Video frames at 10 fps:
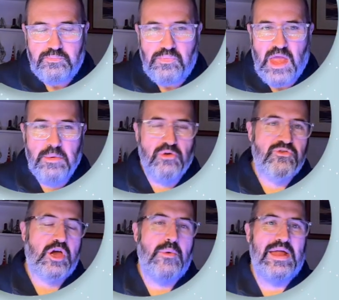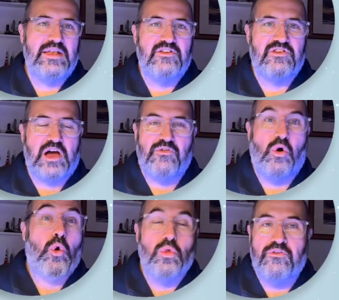It will also go ahead and discover
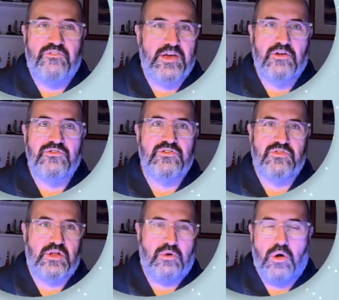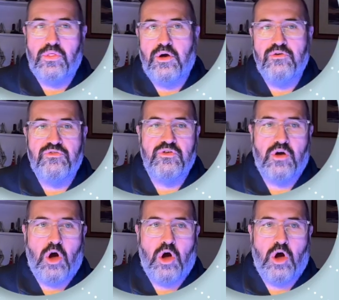all the fields that are on those